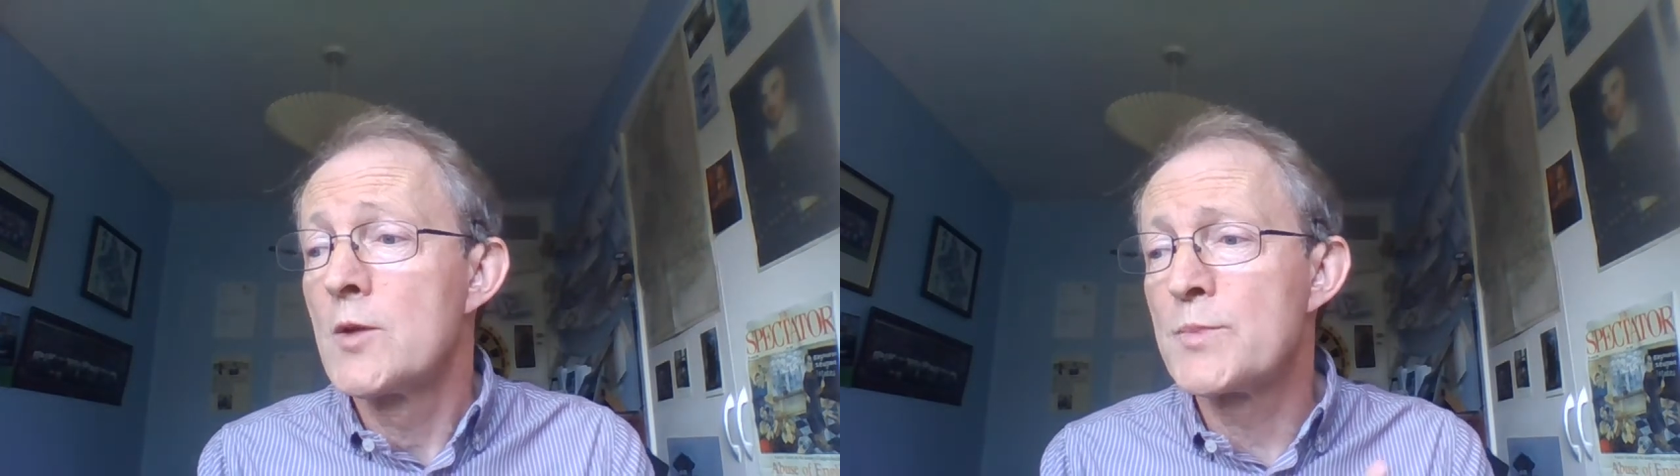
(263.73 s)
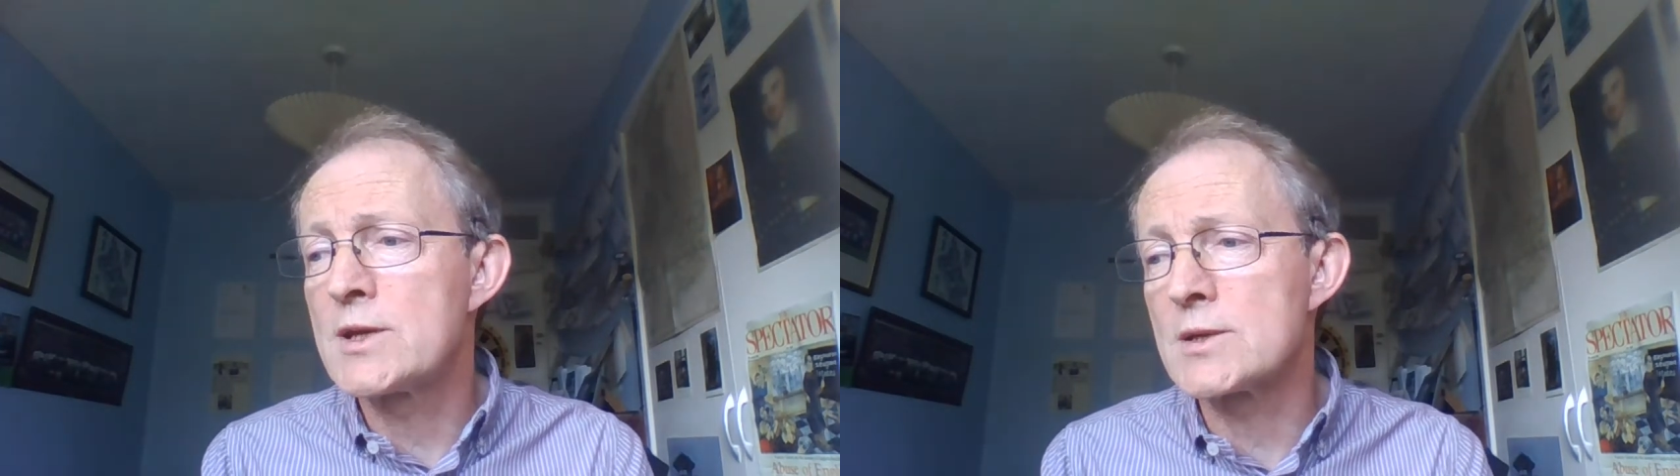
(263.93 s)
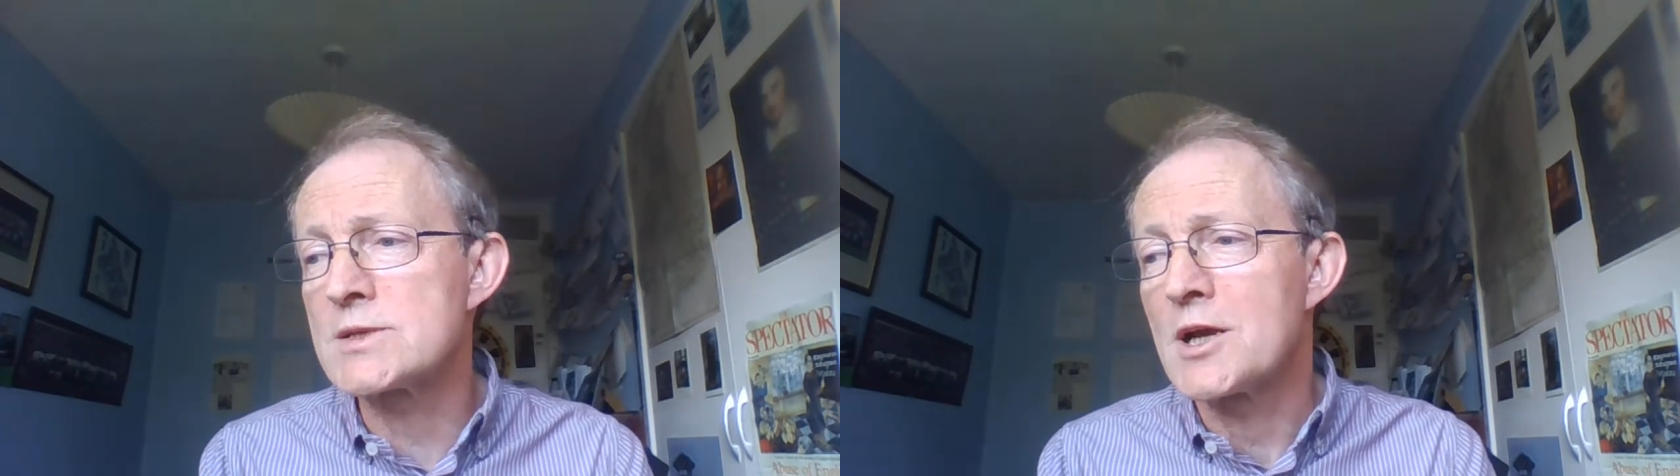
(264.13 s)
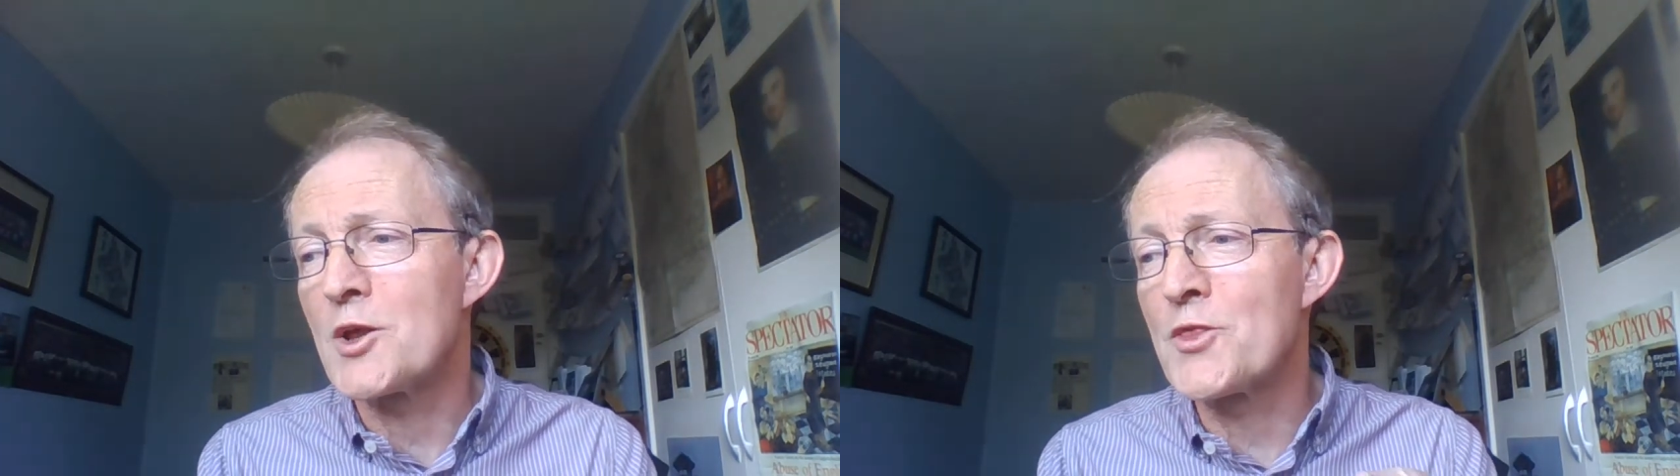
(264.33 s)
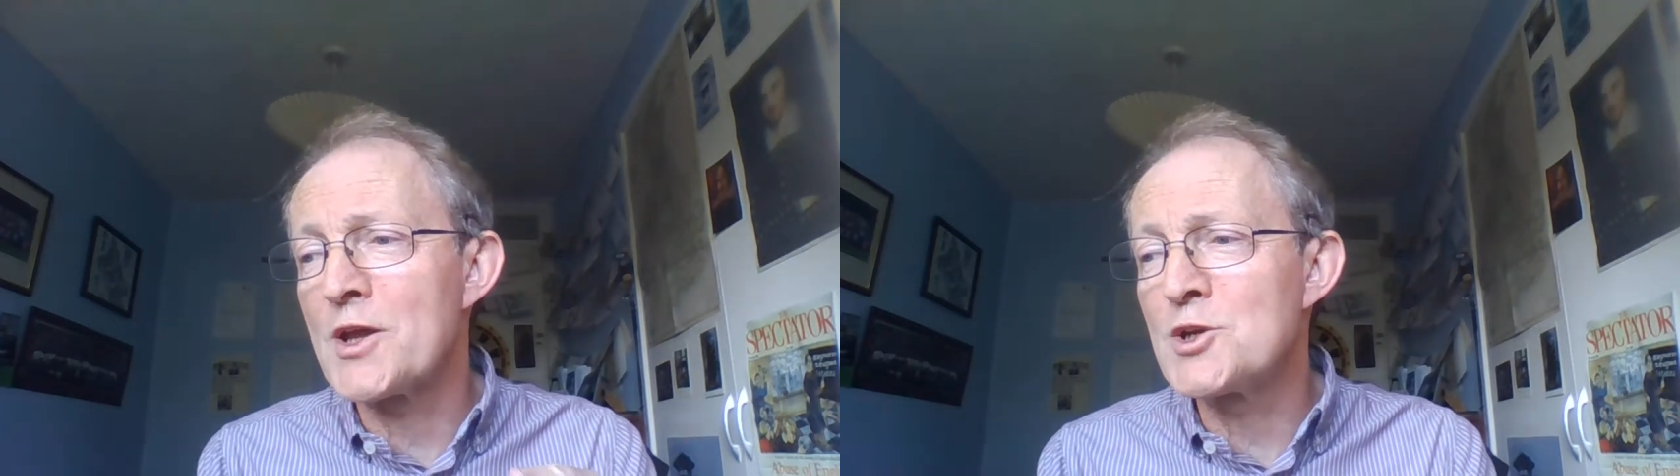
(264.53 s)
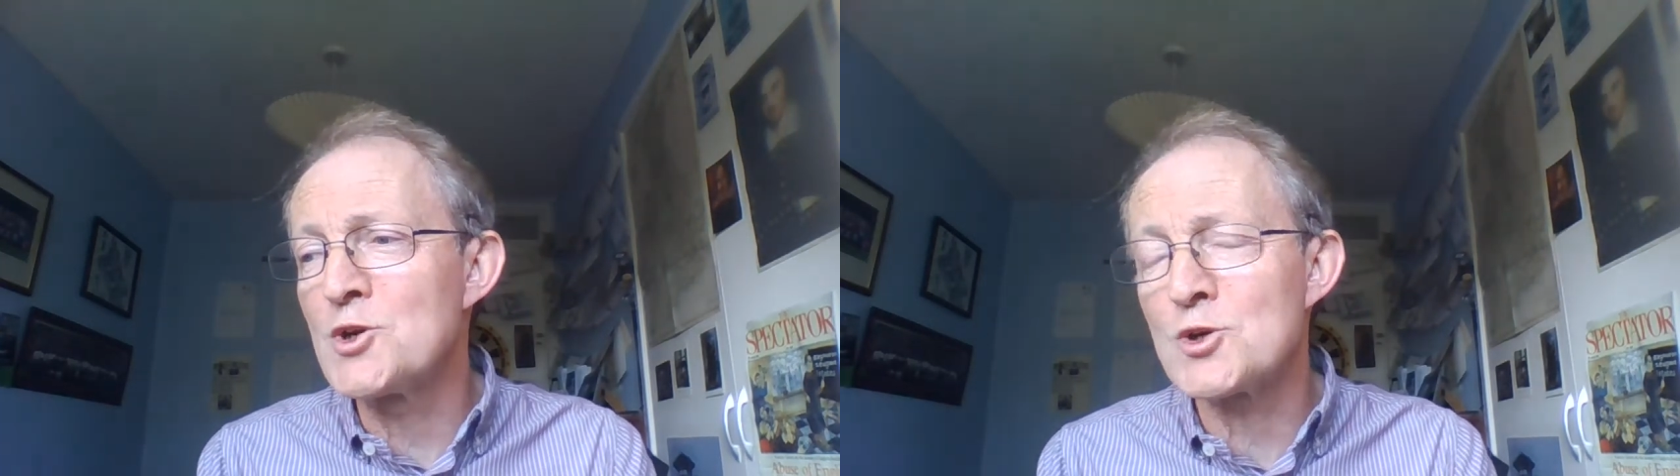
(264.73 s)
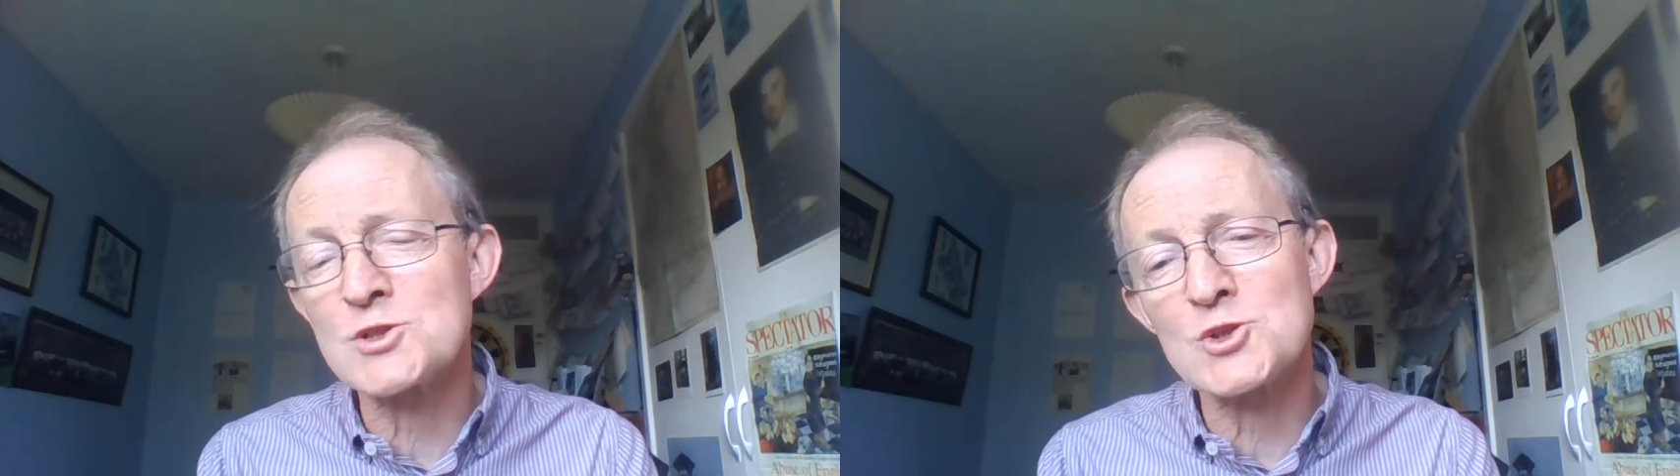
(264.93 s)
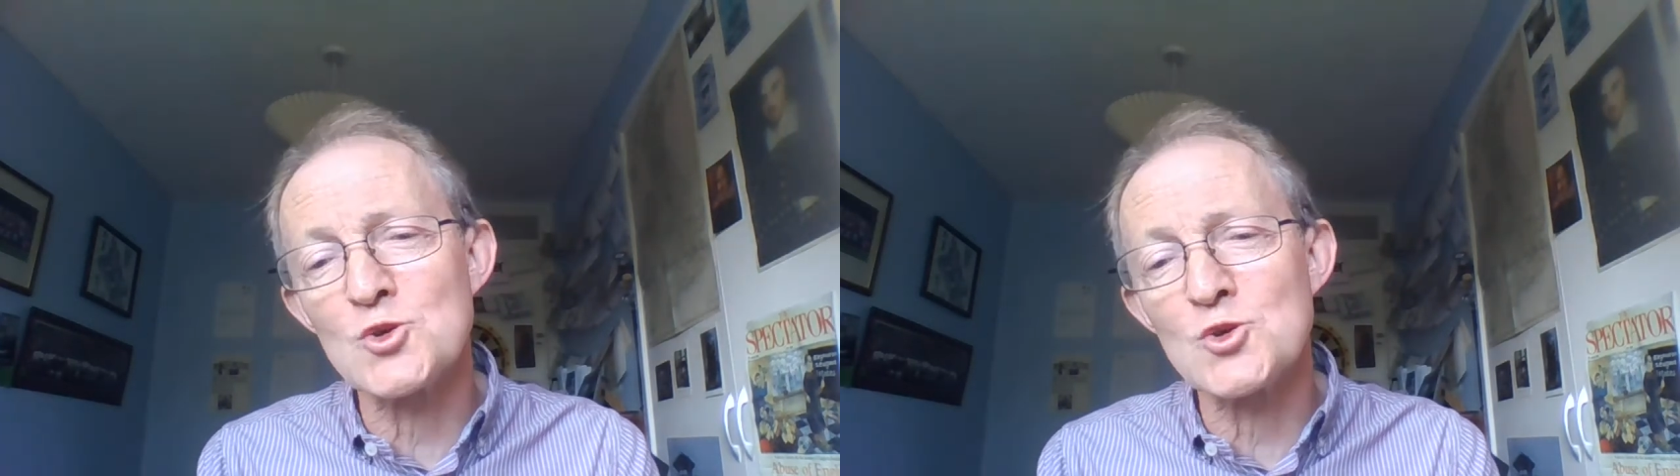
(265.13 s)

because they're not